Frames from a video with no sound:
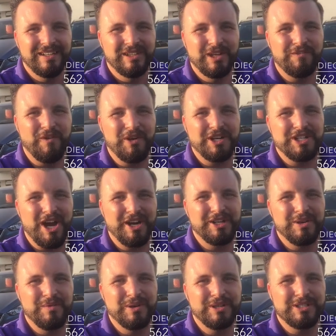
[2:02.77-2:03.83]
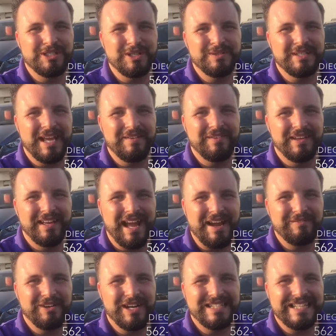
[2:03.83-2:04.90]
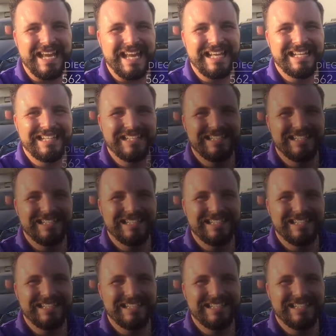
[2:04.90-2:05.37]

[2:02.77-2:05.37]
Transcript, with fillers: Look forward to talking to you real soon, Dave. Have a great day.